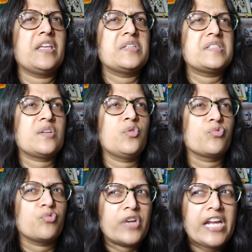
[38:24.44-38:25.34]
like this
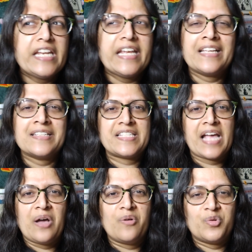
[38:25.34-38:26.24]
grating
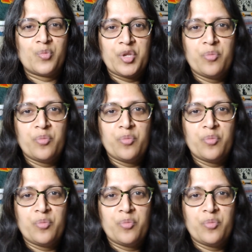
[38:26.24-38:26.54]
sound when